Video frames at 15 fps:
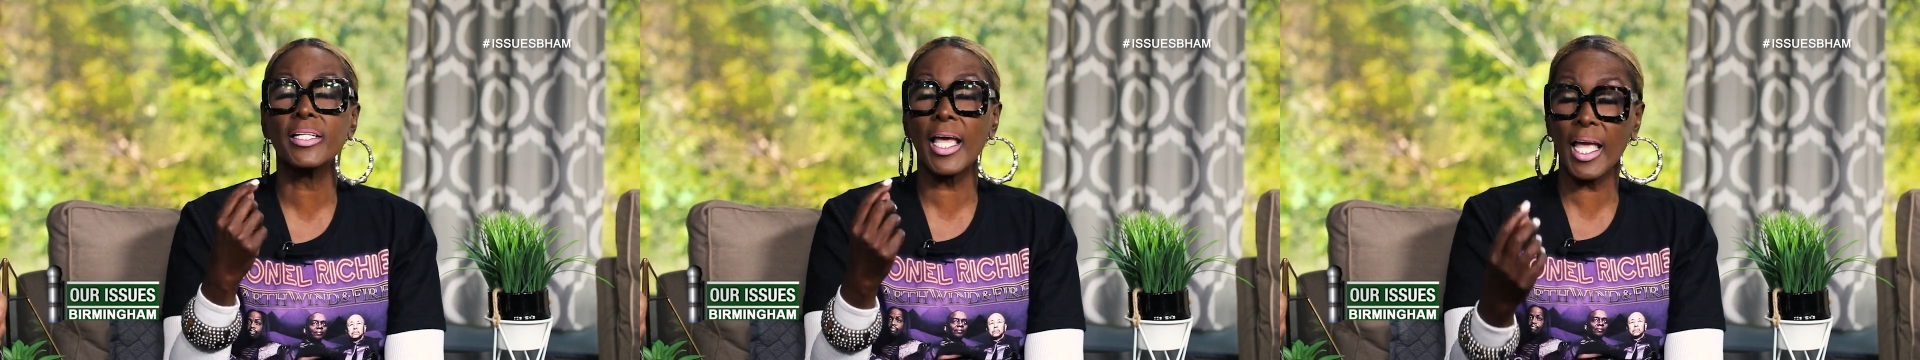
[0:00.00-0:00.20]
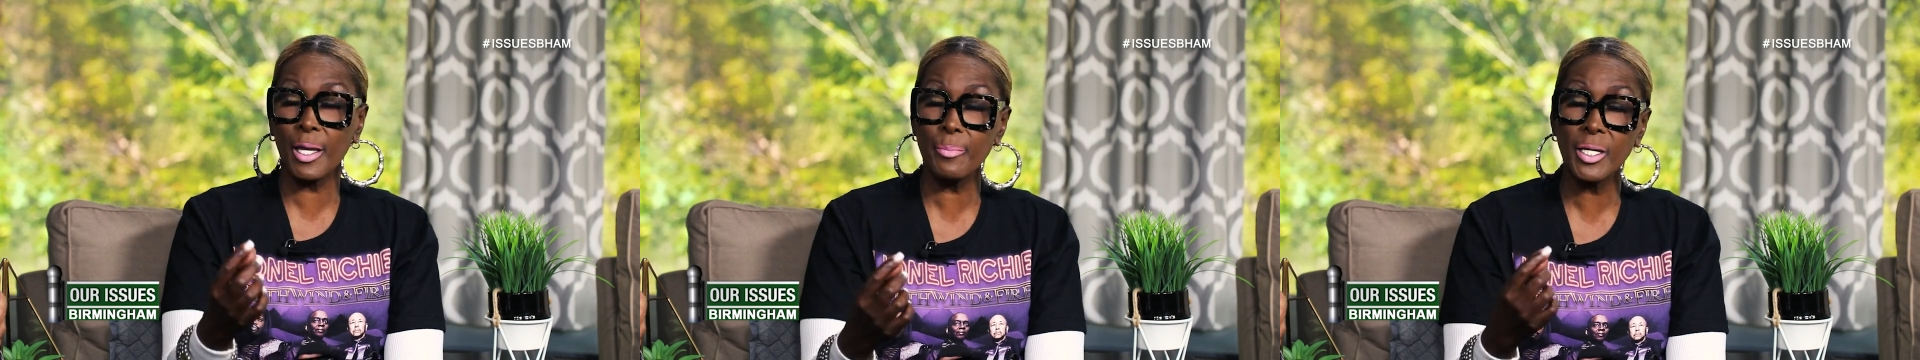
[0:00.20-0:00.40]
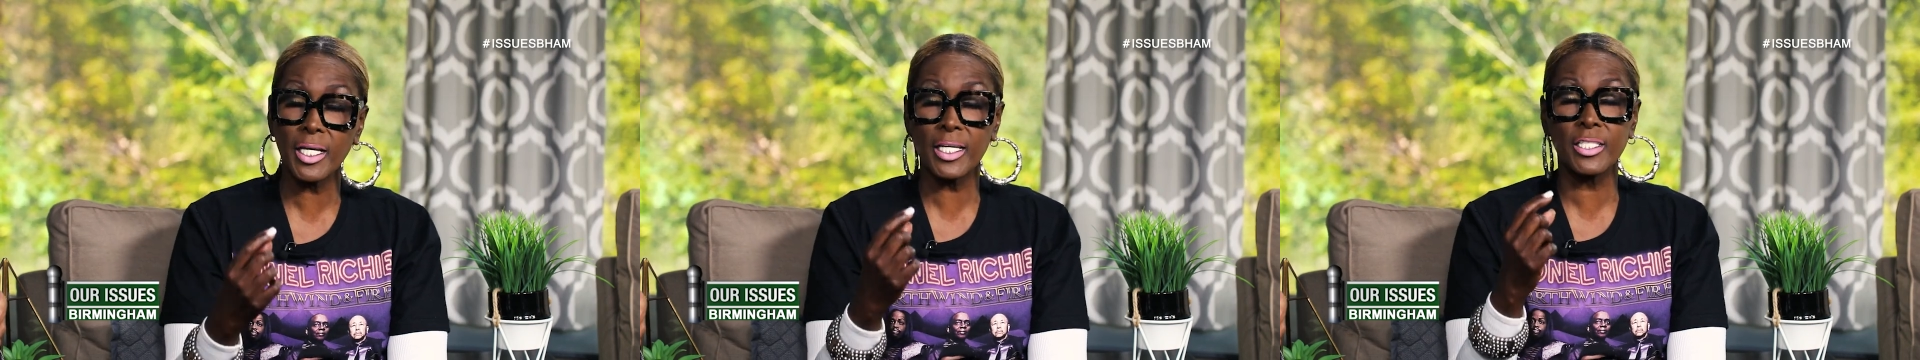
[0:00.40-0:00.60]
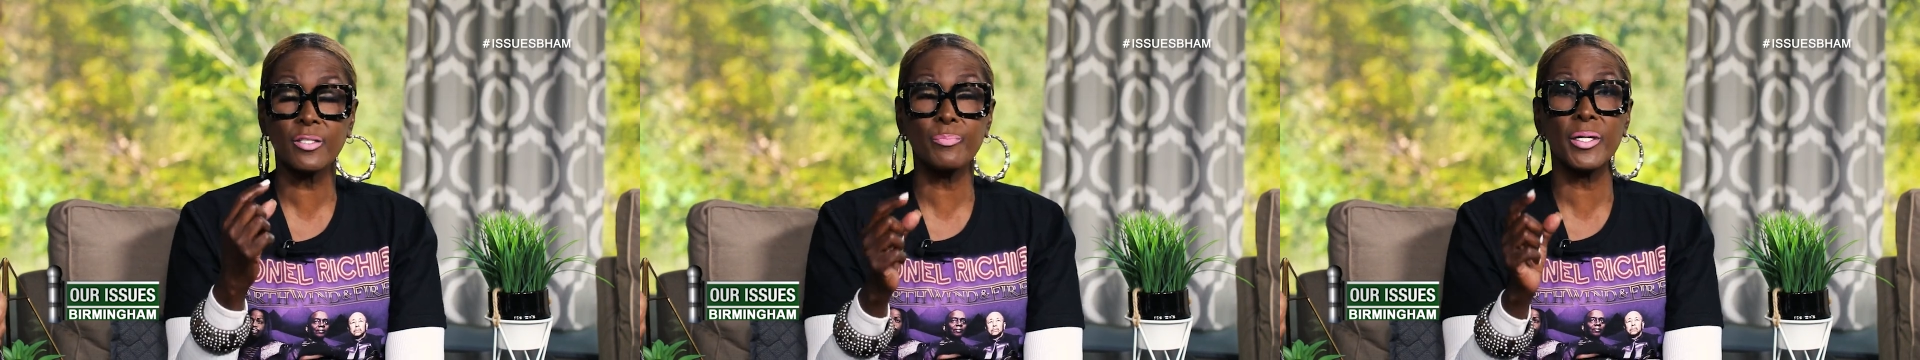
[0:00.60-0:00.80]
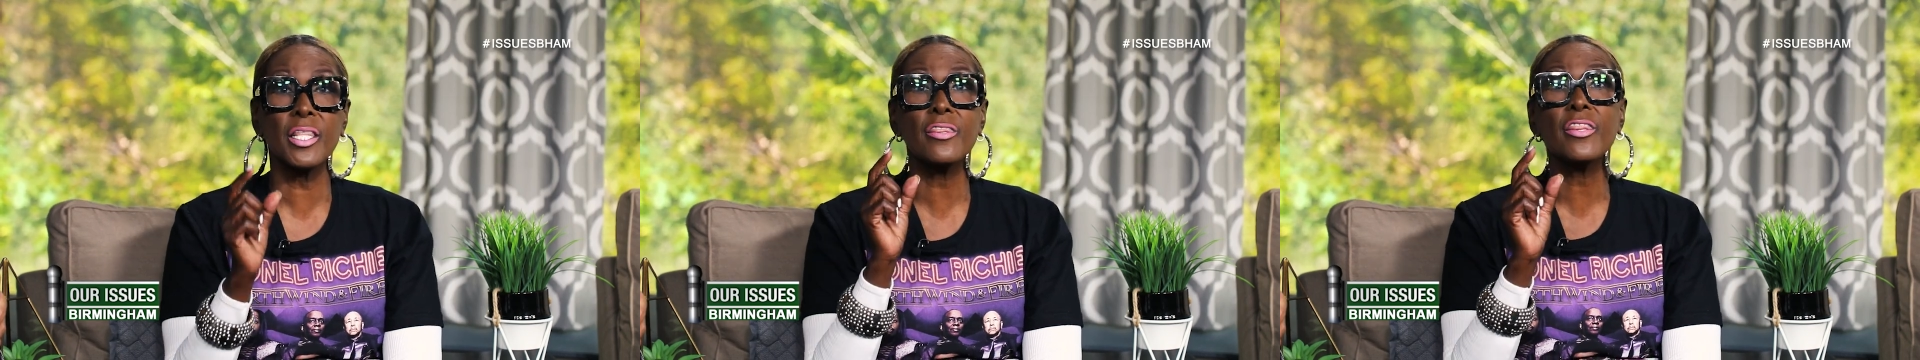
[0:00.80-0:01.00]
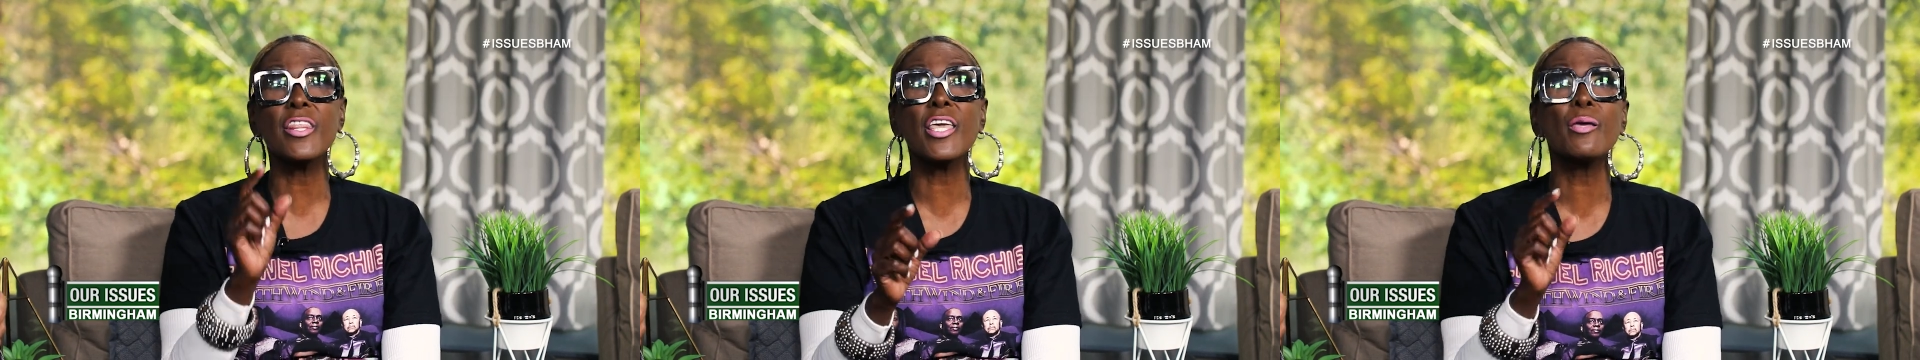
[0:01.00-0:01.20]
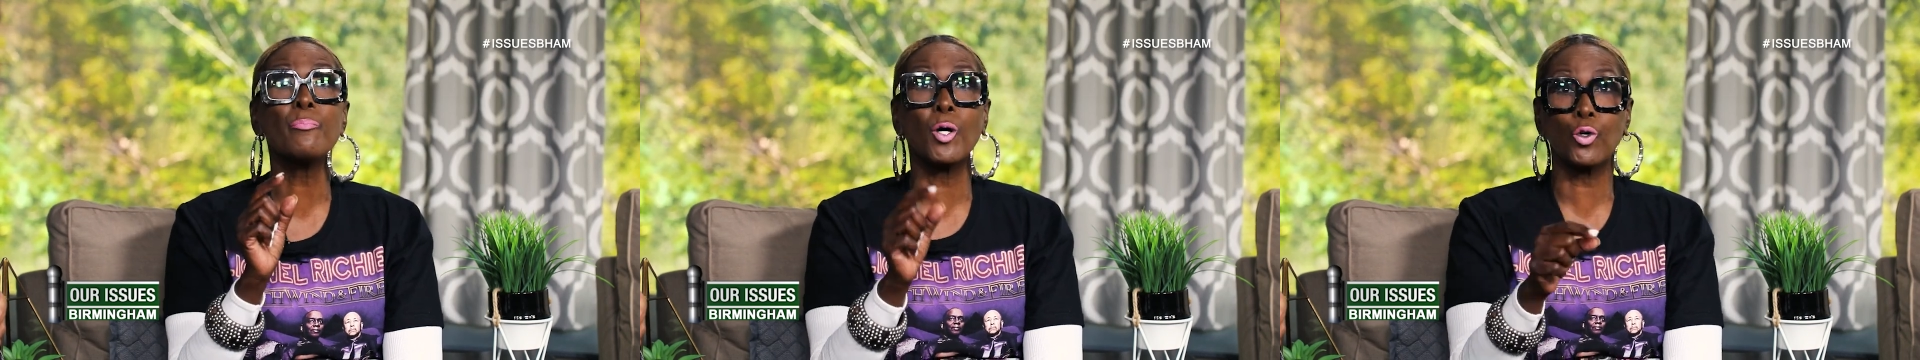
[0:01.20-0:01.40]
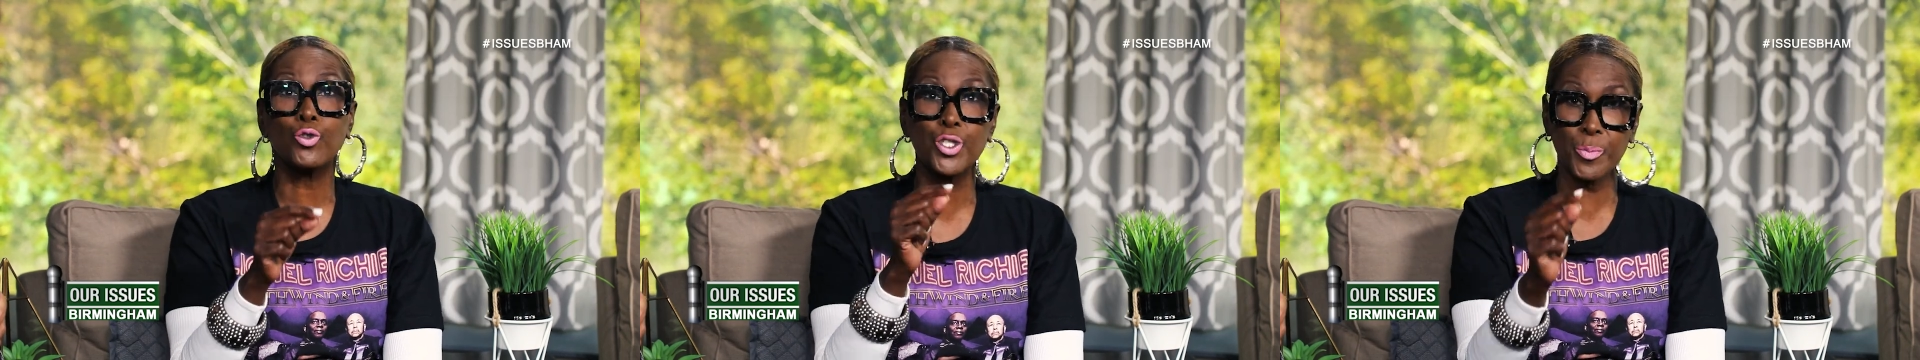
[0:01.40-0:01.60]
gaming has been the
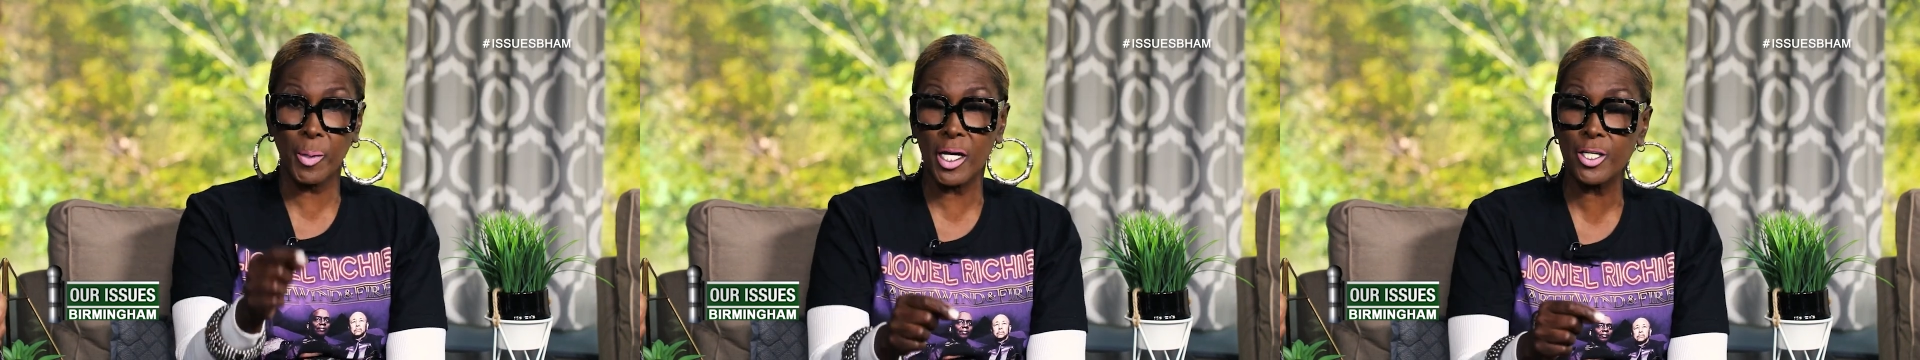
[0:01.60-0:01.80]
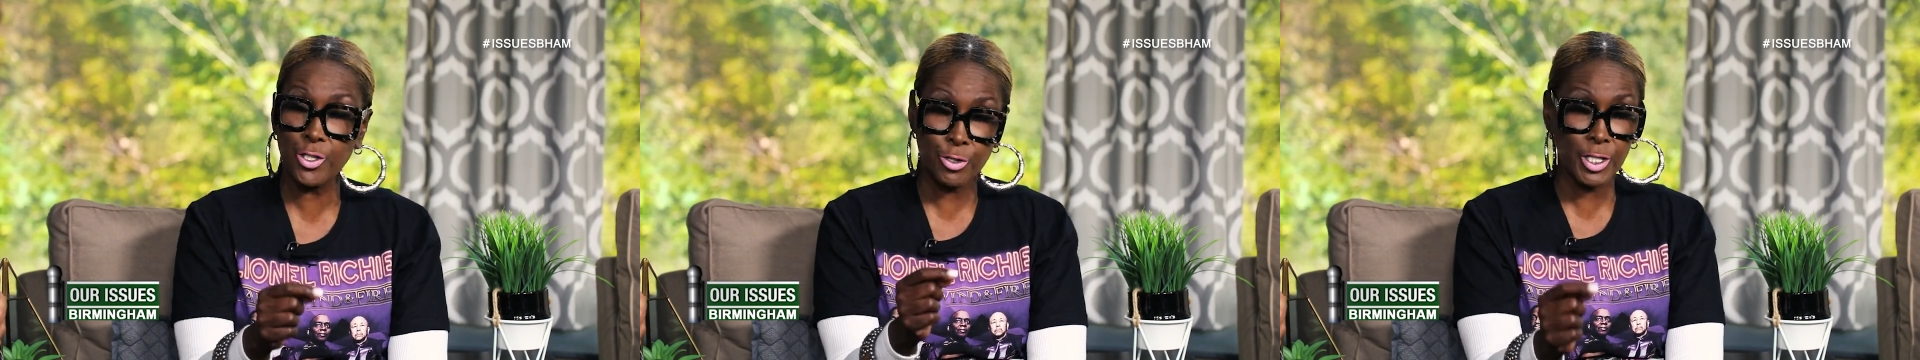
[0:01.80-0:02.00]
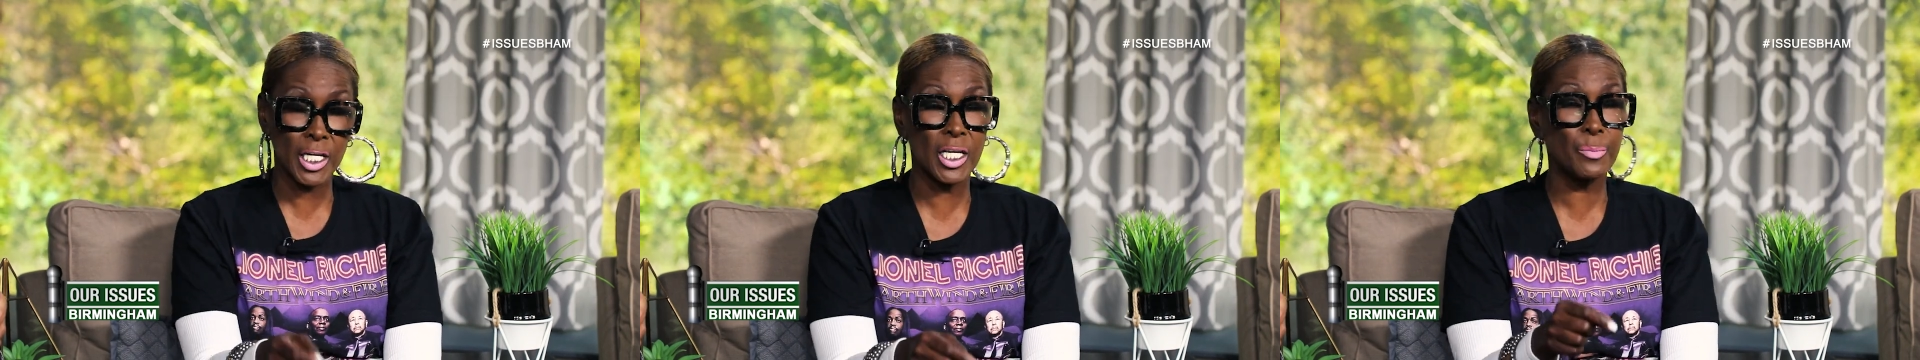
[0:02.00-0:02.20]
most sponsored